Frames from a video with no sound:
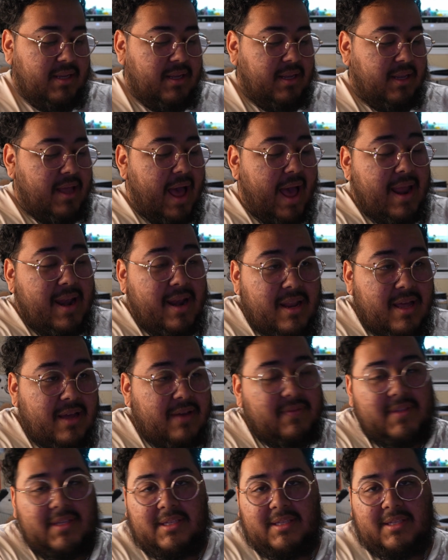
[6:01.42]
I love
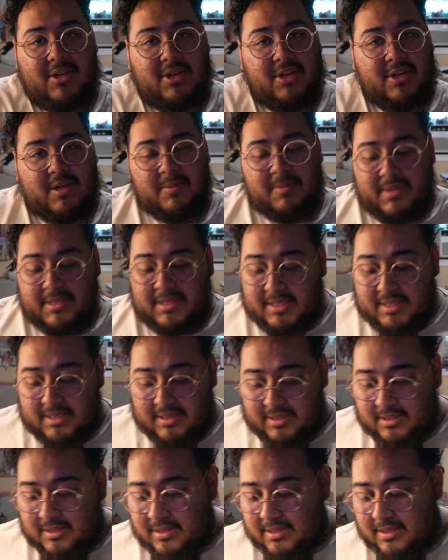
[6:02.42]
these ear cup
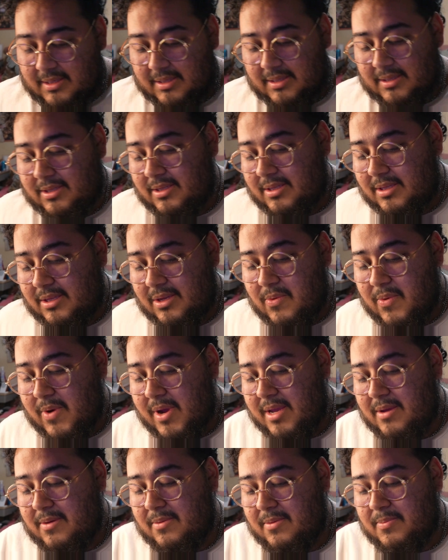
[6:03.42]
designs and just the way
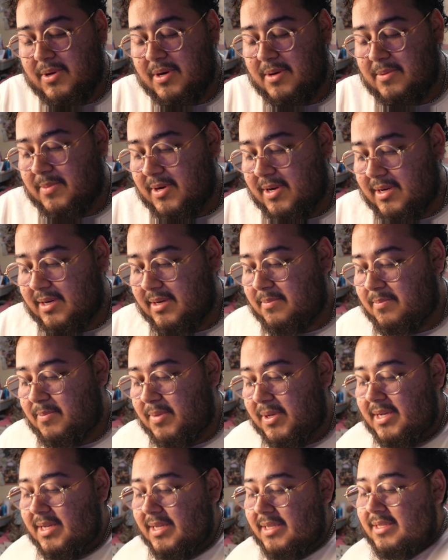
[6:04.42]
you put them on,
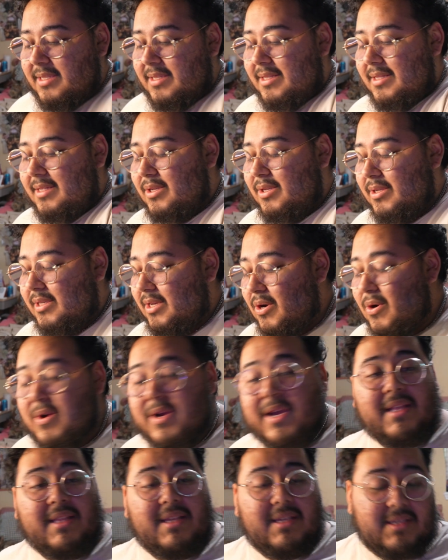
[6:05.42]
because those skull
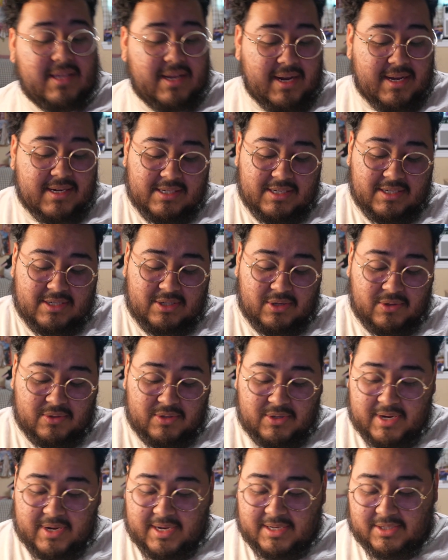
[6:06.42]
candies that I actually showed you
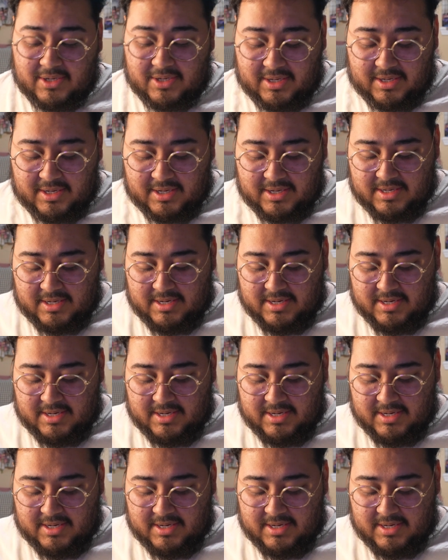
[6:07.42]
guys earlier,